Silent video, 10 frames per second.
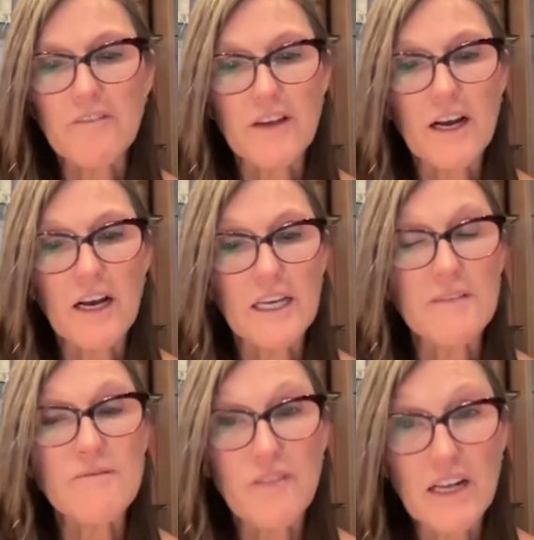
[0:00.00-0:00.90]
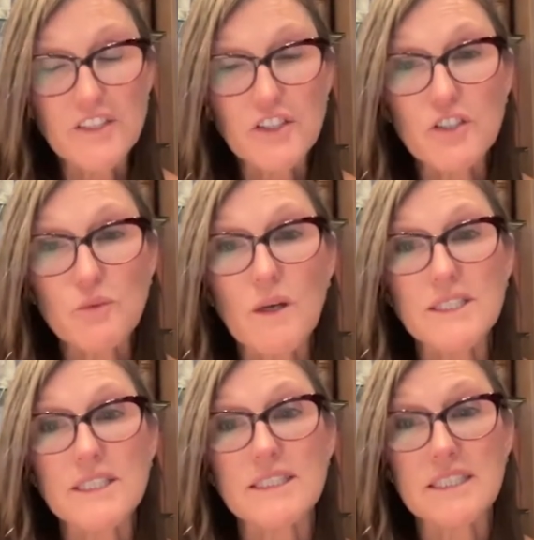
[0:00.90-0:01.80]
investors want
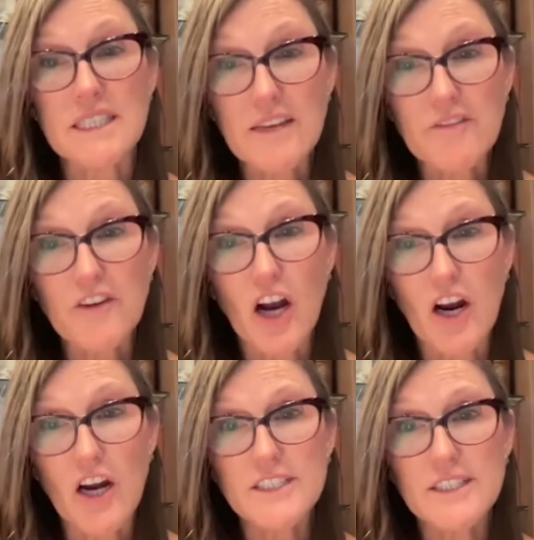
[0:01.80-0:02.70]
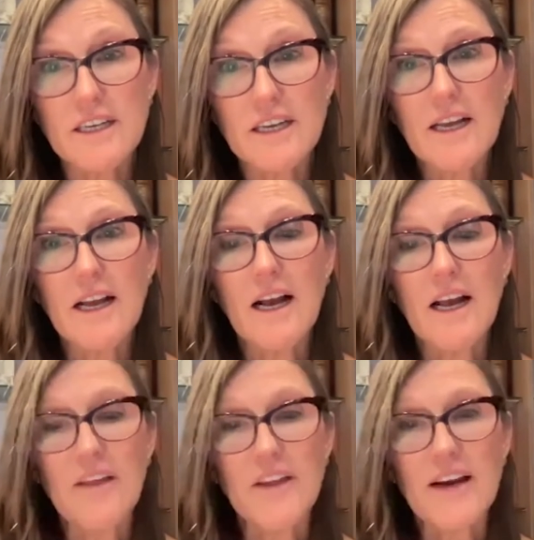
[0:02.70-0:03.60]
to safeguard
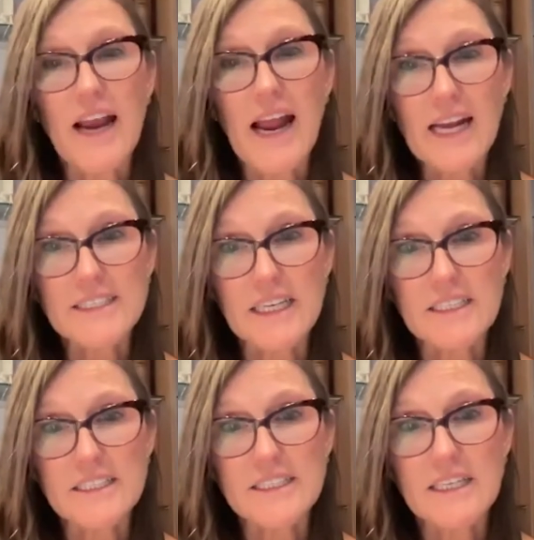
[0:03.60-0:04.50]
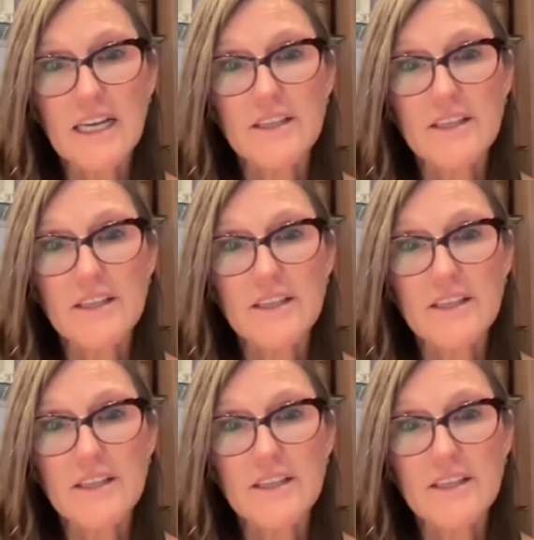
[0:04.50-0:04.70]
their assets,